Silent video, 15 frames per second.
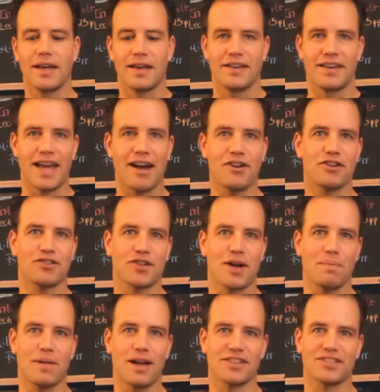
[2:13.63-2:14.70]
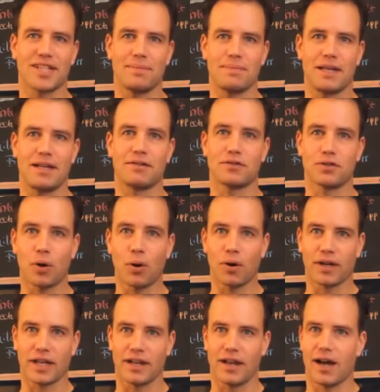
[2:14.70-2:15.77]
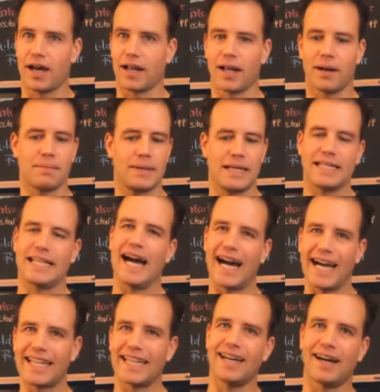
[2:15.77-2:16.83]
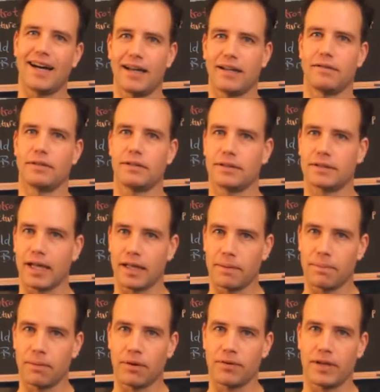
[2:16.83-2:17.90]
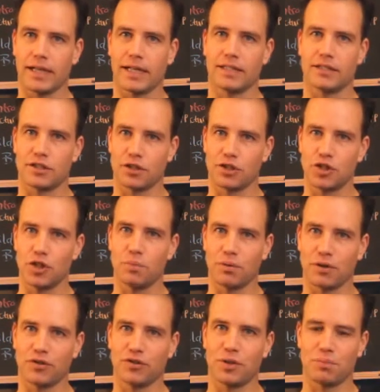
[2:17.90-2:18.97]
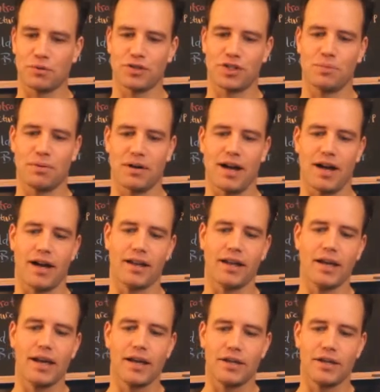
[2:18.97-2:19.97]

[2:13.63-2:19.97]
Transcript: Now your salt block's going to be torquing hot. I don't mean kind of hot. It's important that it gets super, super, super hot.